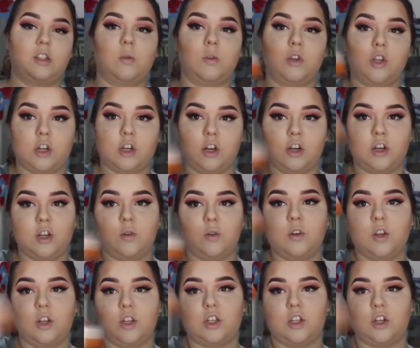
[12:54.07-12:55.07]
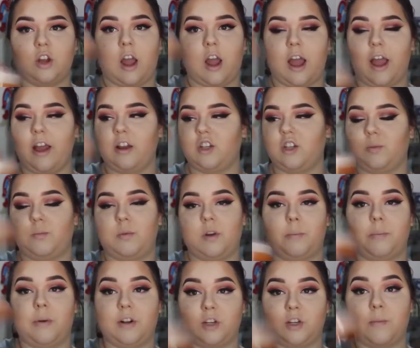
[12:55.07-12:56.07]
So what you're going to do is I just put
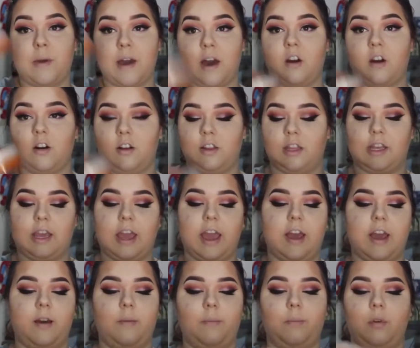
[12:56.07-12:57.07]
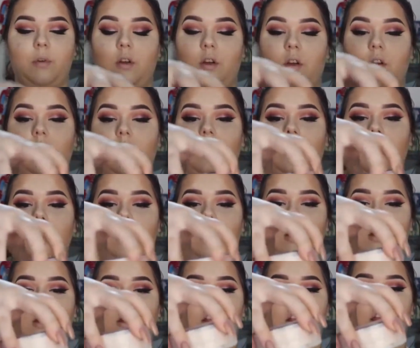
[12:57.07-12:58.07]
a bunch of powder in the cap,
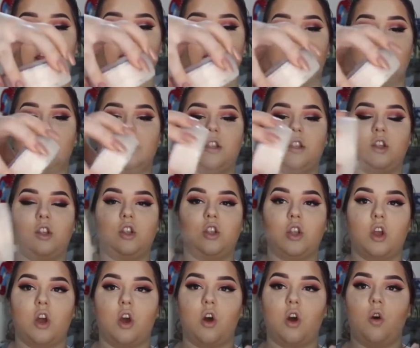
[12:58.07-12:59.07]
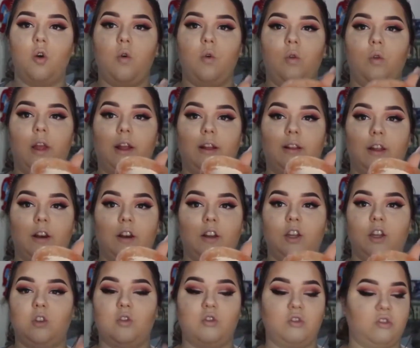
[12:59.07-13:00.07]
like so. Like
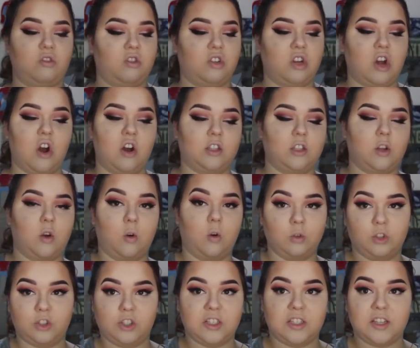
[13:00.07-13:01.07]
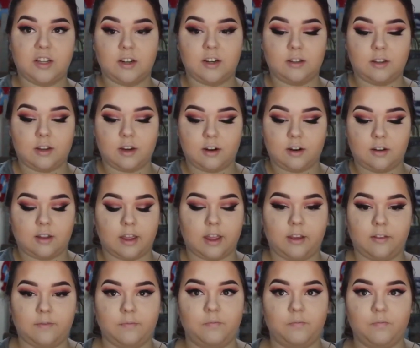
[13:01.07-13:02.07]
literally you just toss a whole shit ton in there.
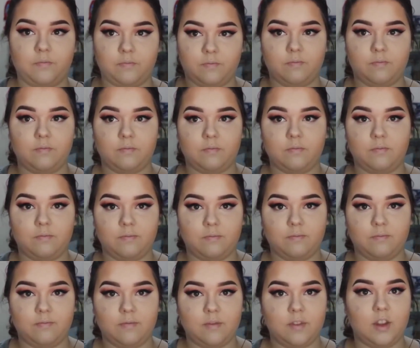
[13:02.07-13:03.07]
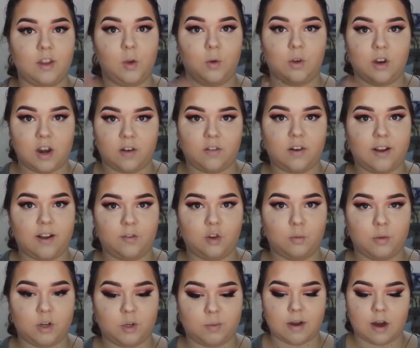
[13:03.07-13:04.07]
Like, you can never have
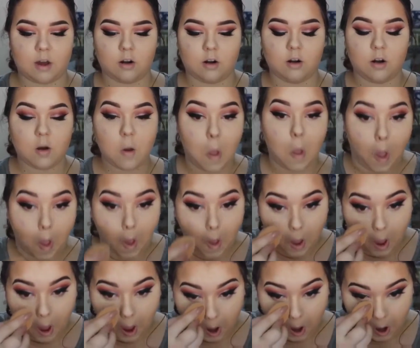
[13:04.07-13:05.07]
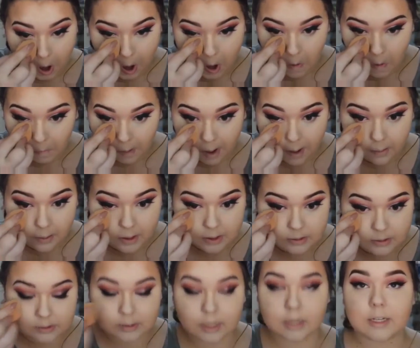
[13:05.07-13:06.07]
too powder. And right,
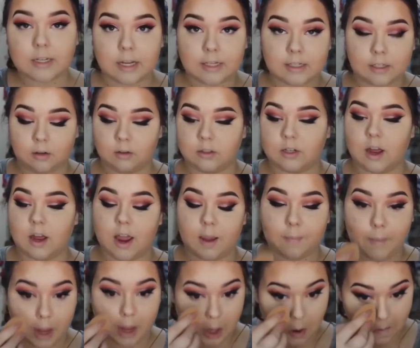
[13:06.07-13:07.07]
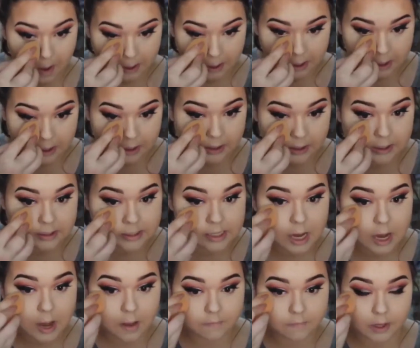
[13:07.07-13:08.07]
because that takes a little time, I go back in, because
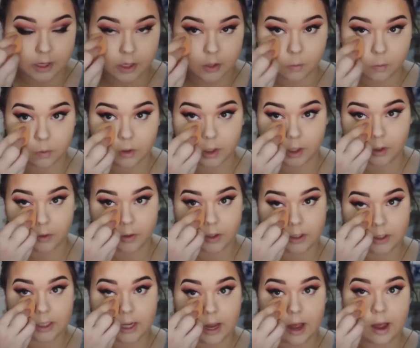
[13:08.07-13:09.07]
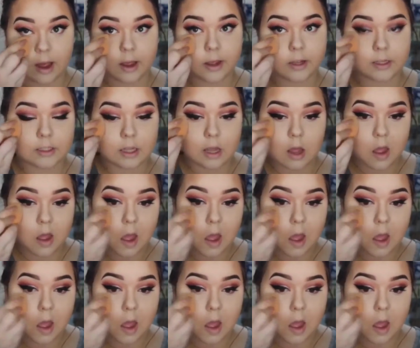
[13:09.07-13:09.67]
I have like really creasy eyes.